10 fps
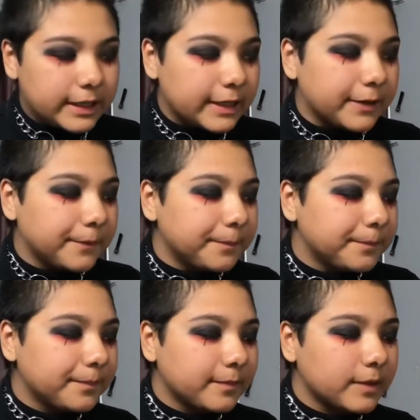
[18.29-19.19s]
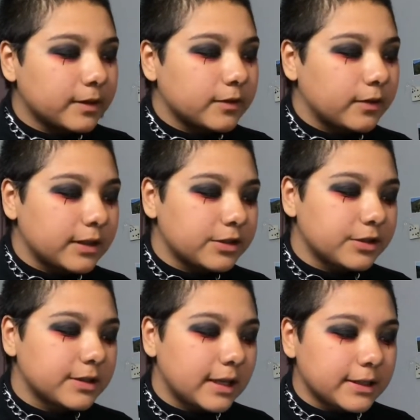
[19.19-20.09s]
here. So let's
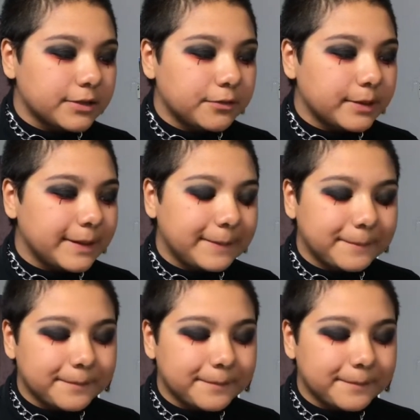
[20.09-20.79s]
just get to it.